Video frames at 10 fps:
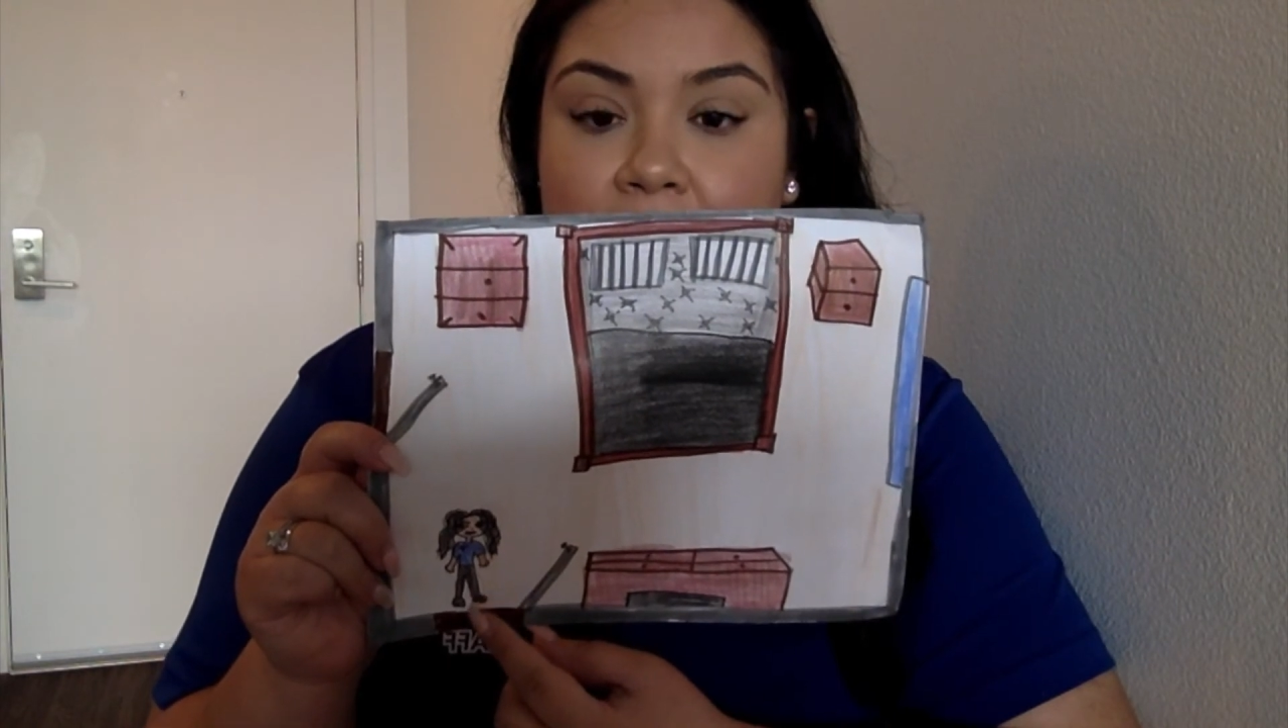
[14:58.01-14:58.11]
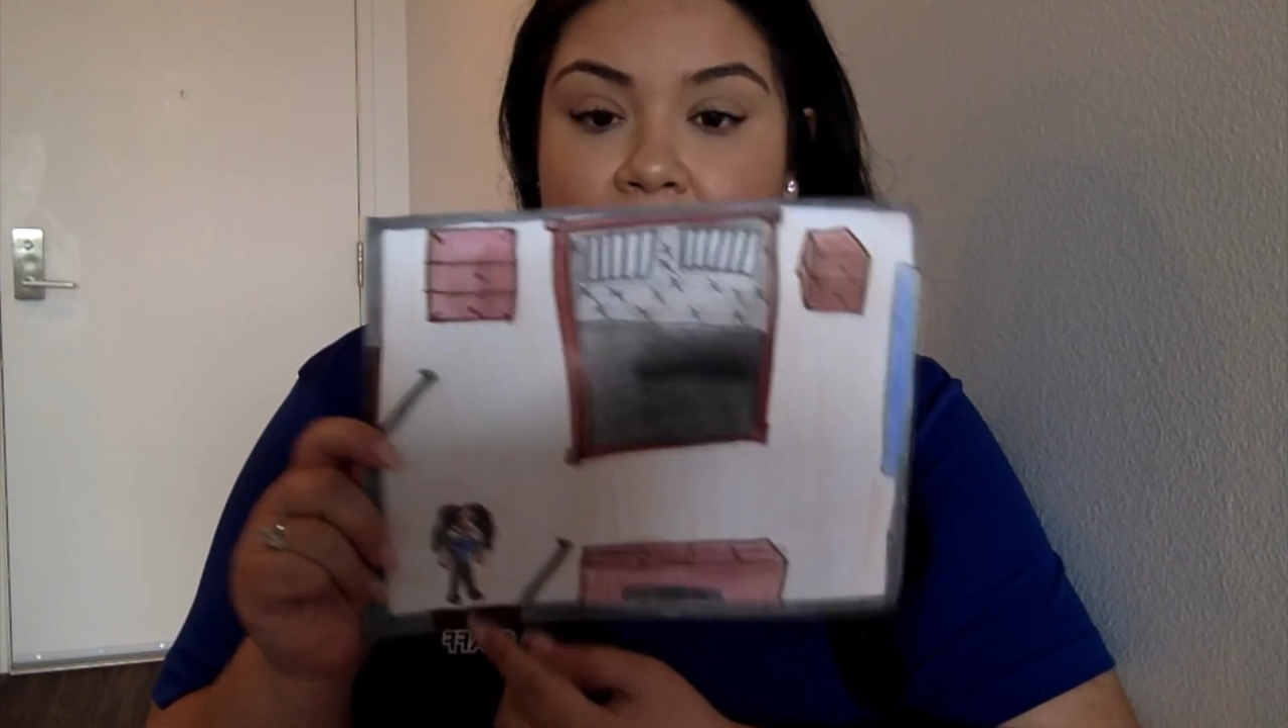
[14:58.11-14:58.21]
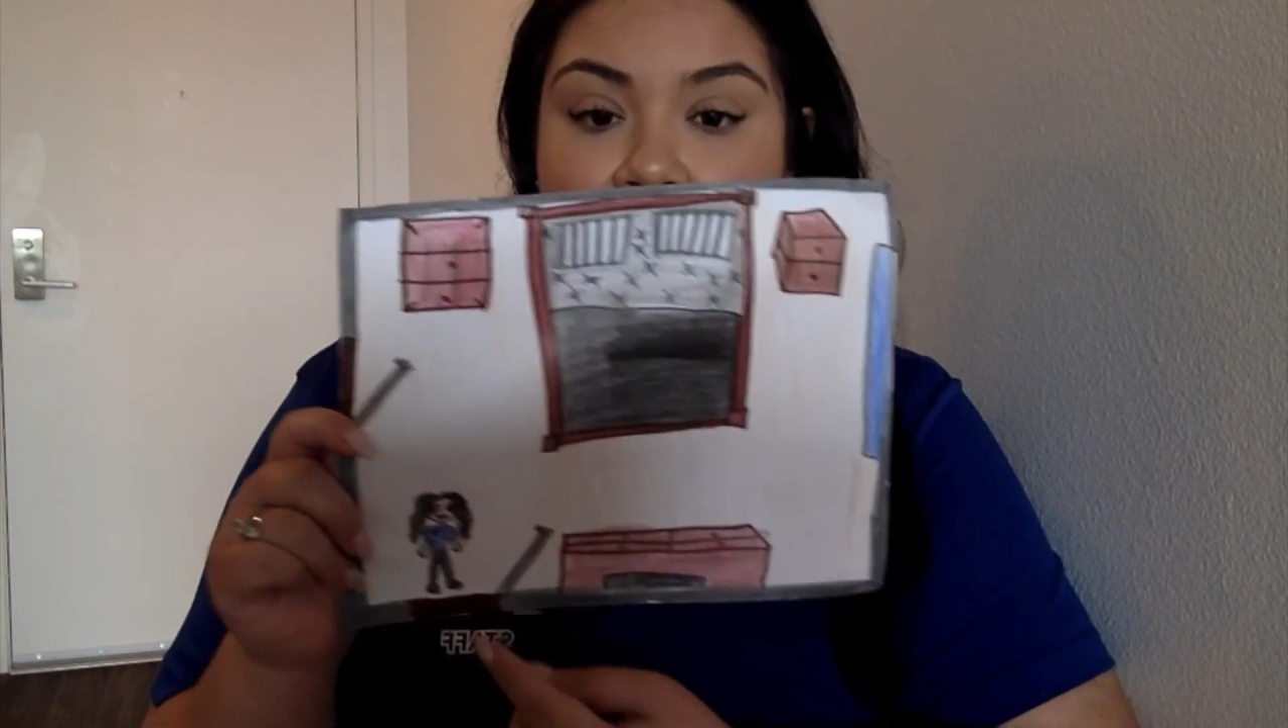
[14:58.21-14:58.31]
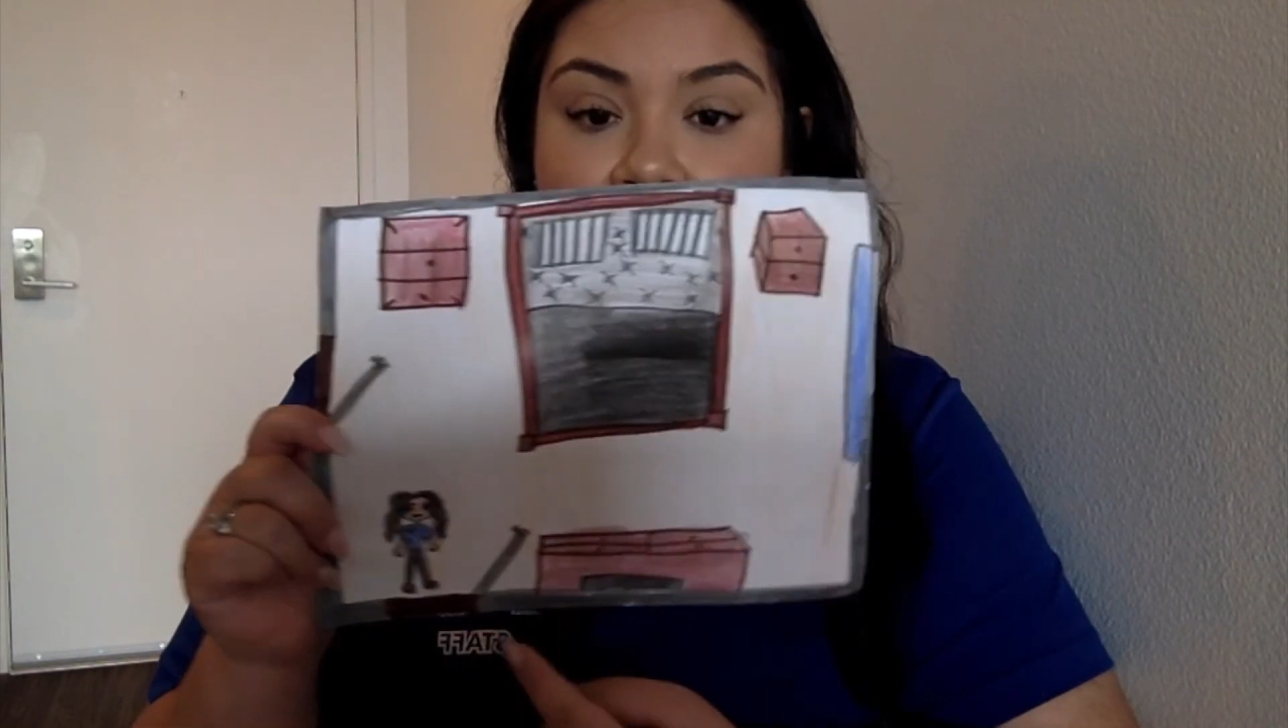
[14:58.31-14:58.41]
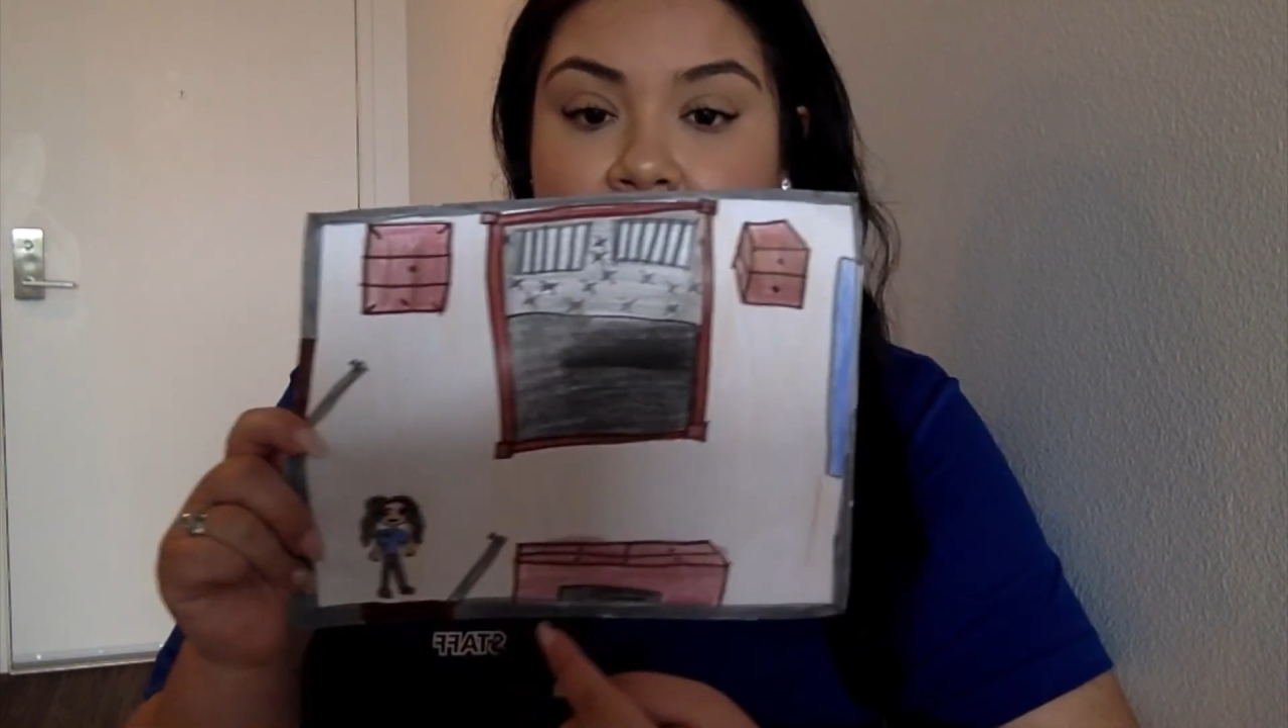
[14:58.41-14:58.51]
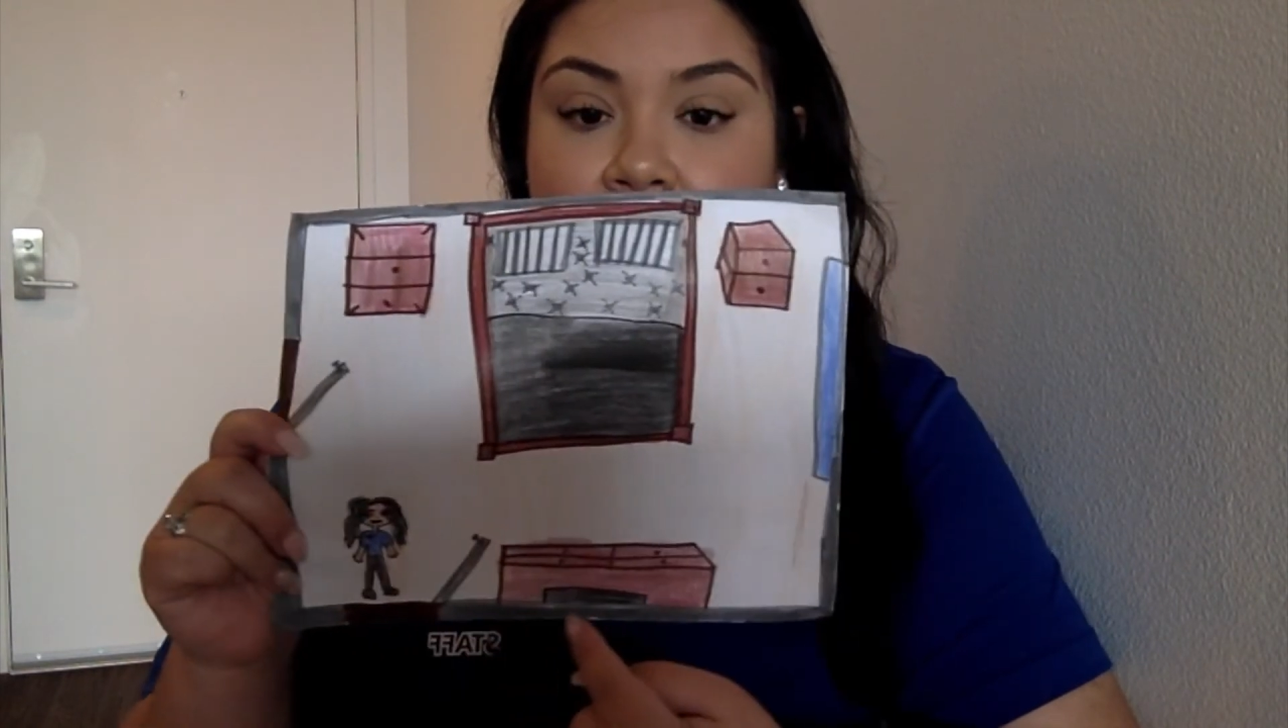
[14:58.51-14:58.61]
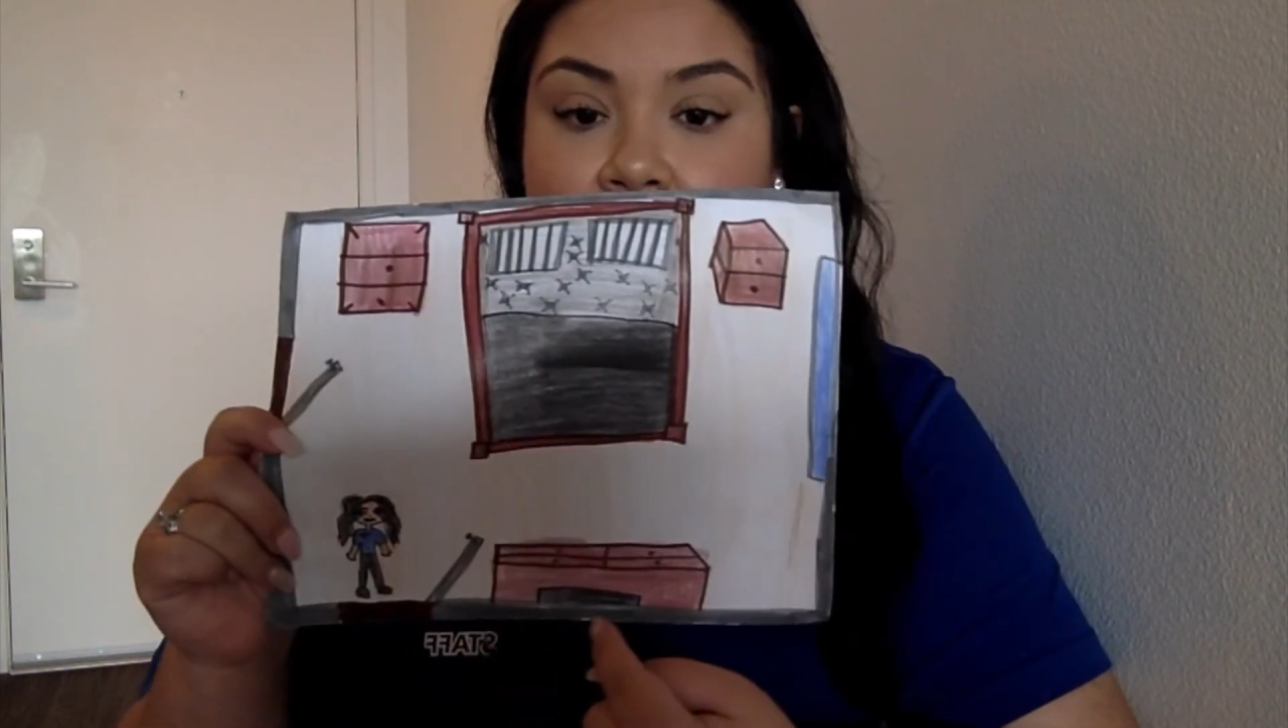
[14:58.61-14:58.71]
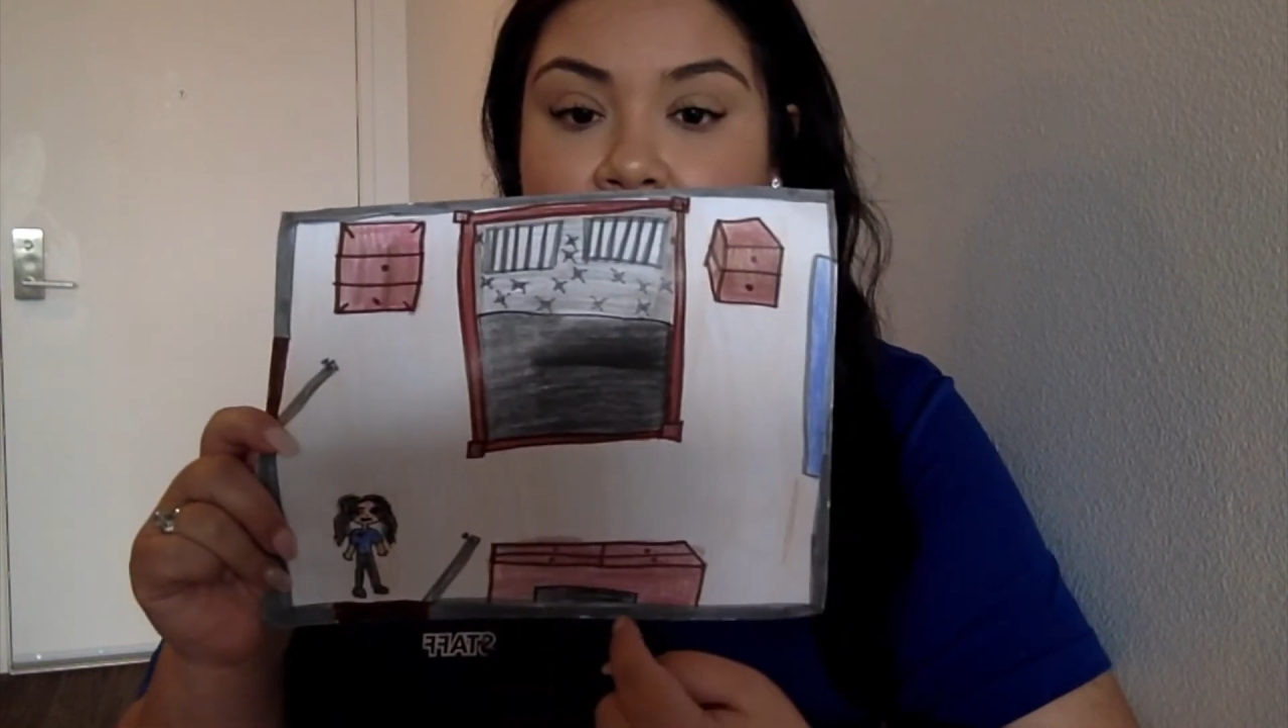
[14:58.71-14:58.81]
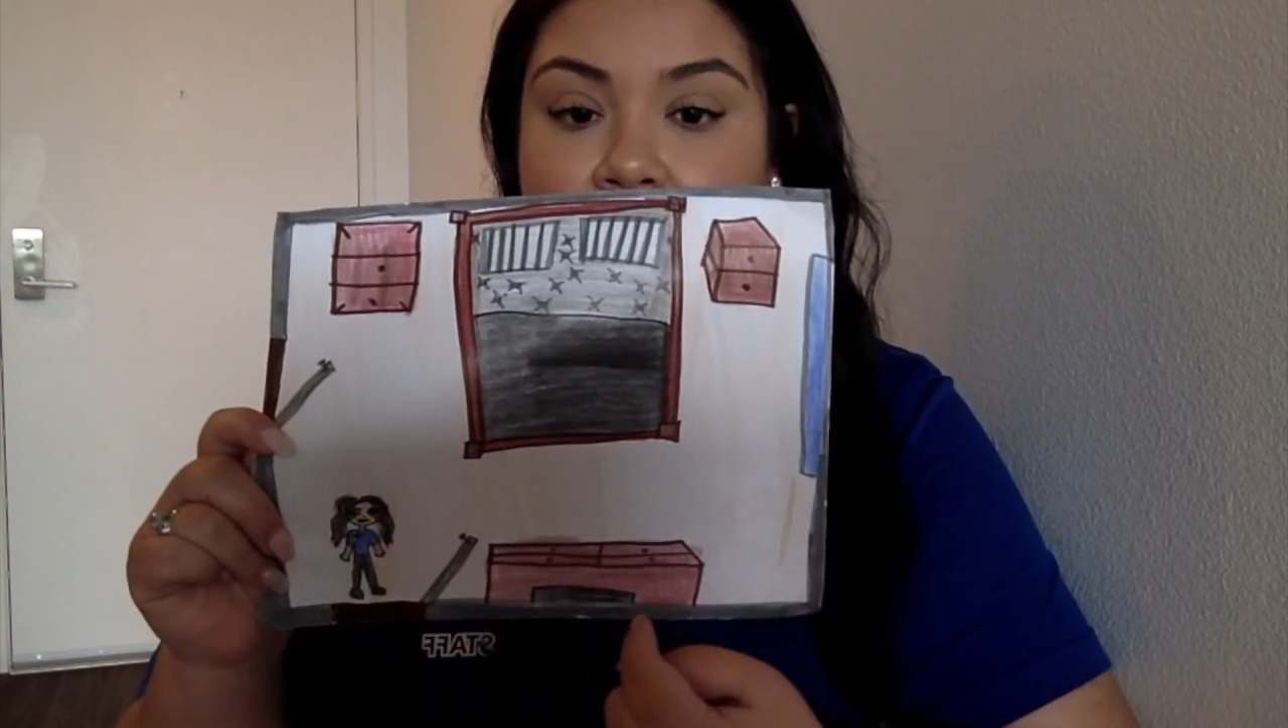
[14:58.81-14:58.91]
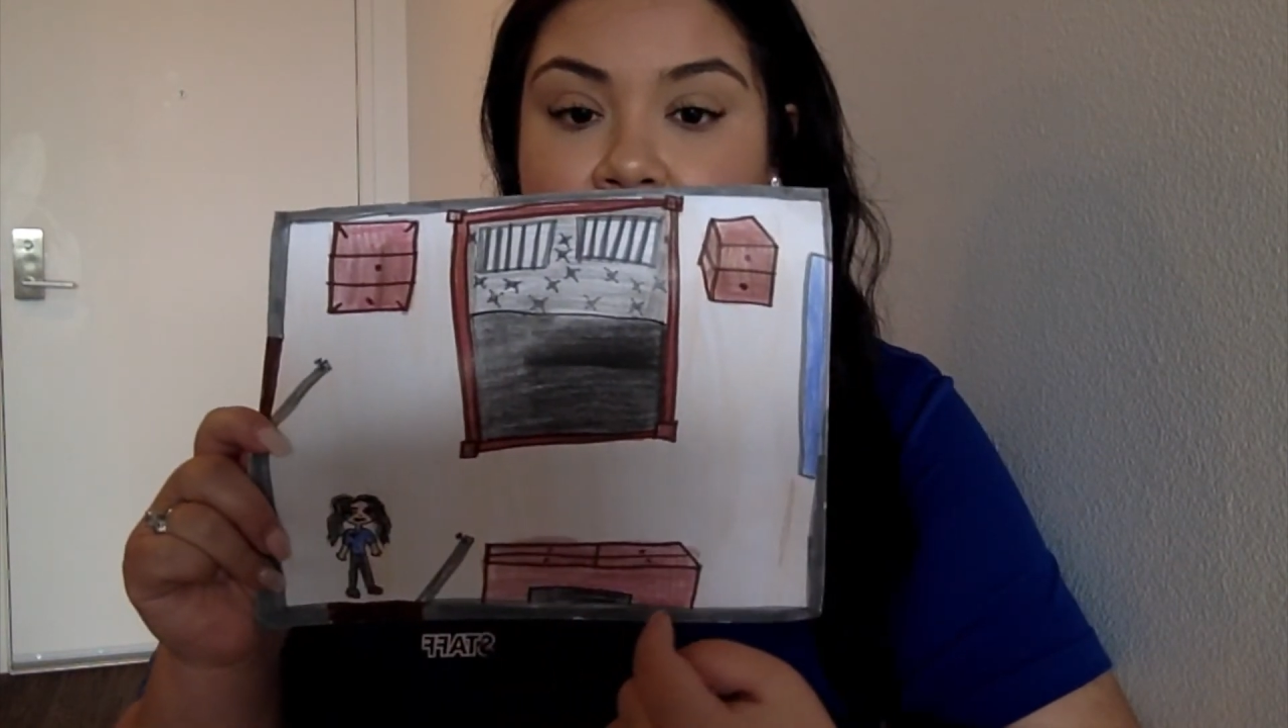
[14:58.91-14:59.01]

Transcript: And then